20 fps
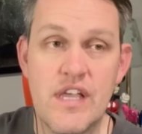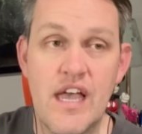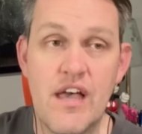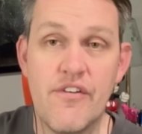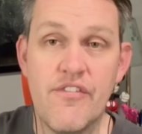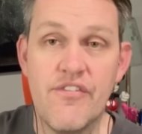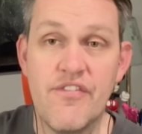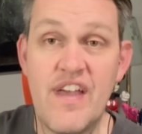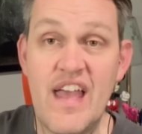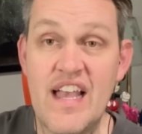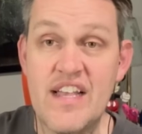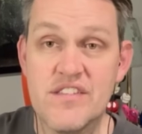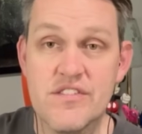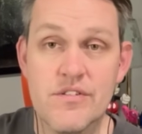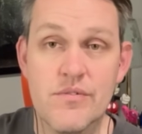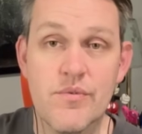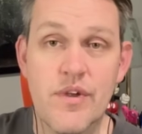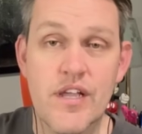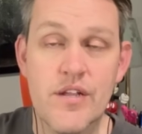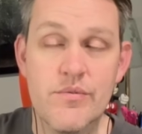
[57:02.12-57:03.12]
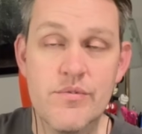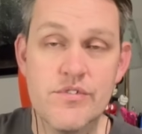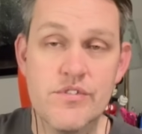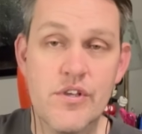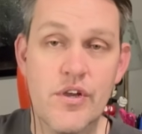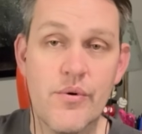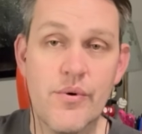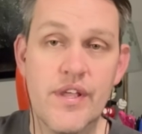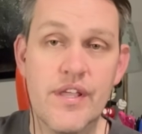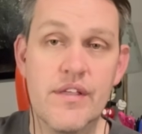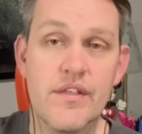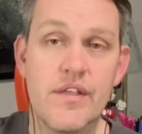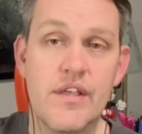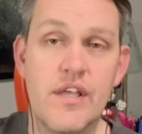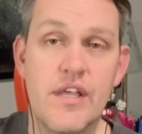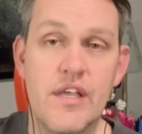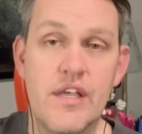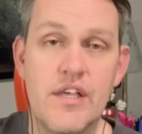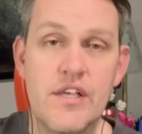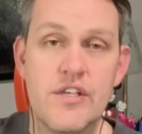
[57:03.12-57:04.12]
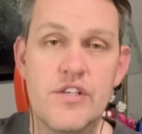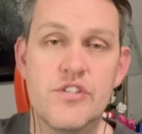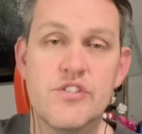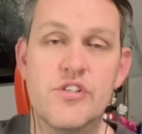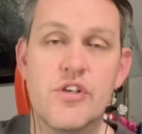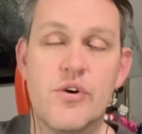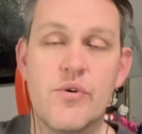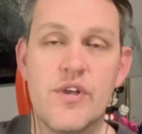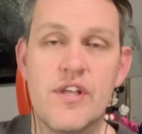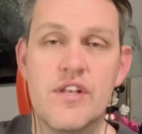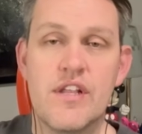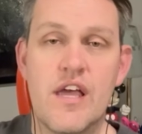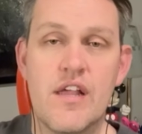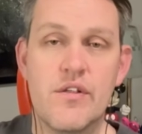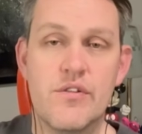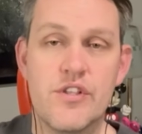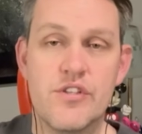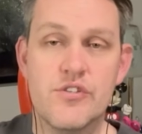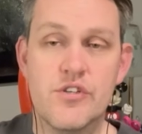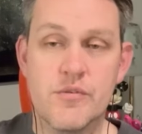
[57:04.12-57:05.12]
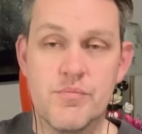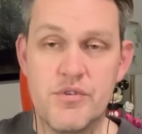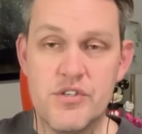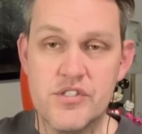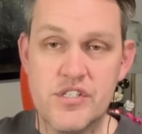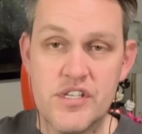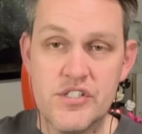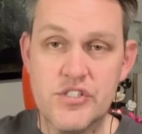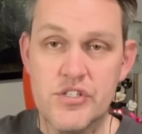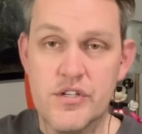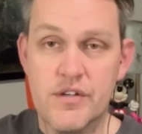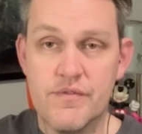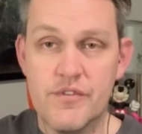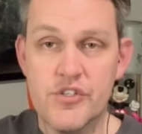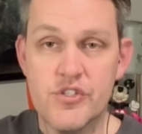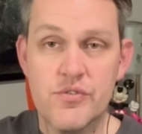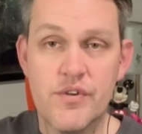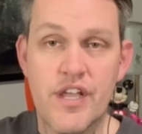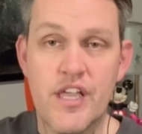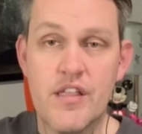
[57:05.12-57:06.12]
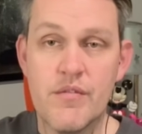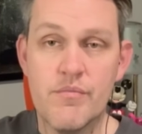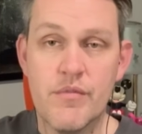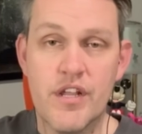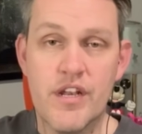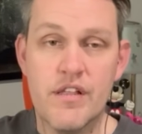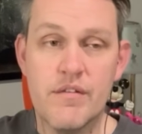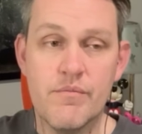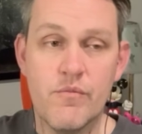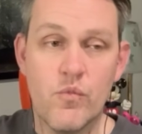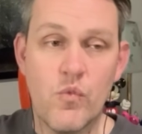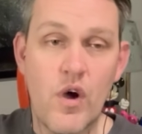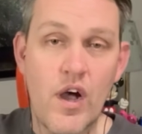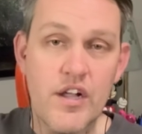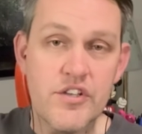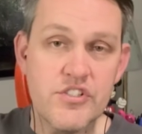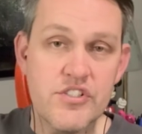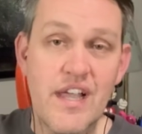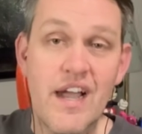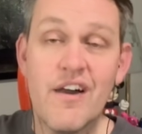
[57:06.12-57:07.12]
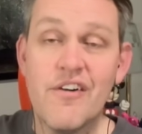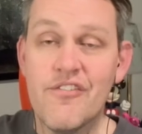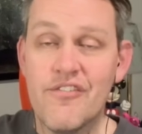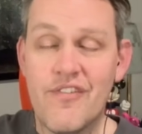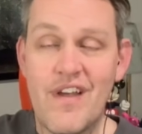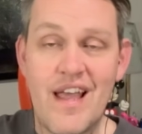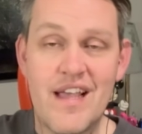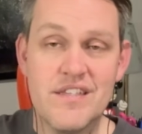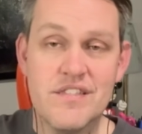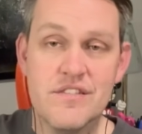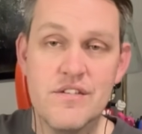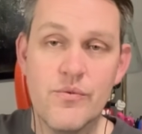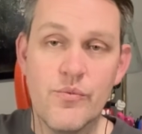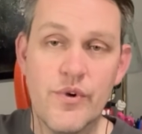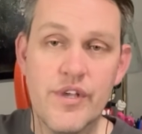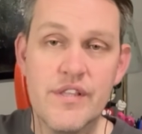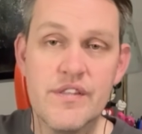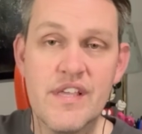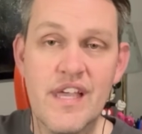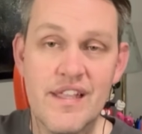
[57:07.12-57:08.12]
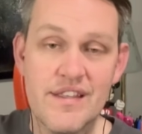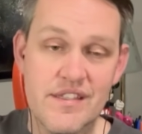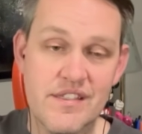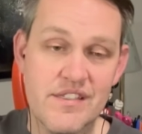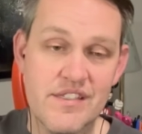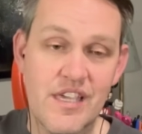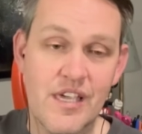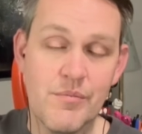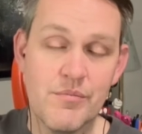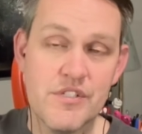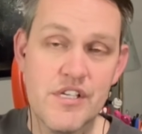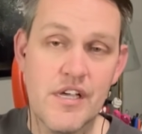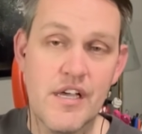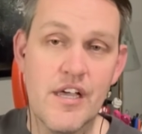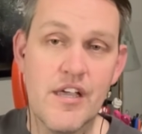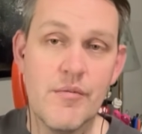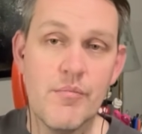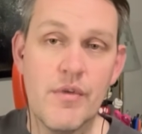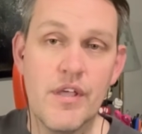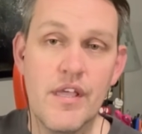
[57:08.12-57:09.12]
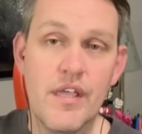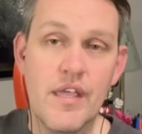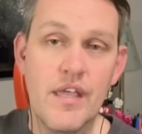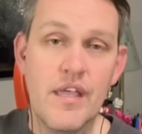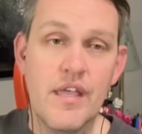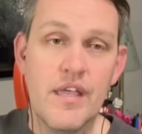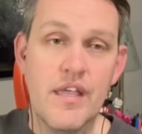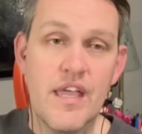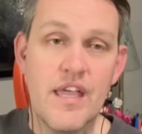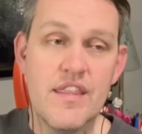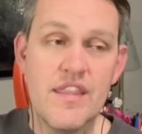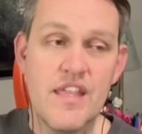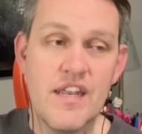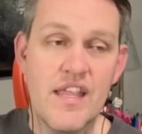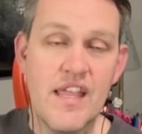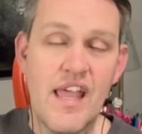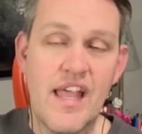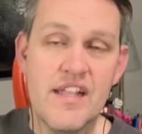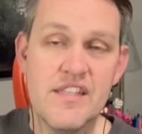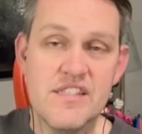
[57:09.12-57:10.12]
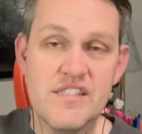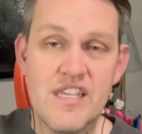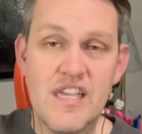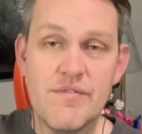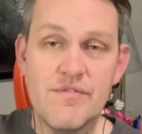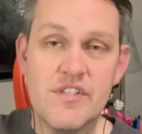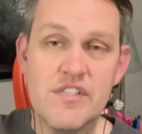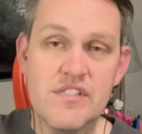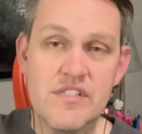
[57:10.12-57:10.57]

how fast the ride was going. So it not only took position of the train, but it watched how fast it went at the same time. And then it had safety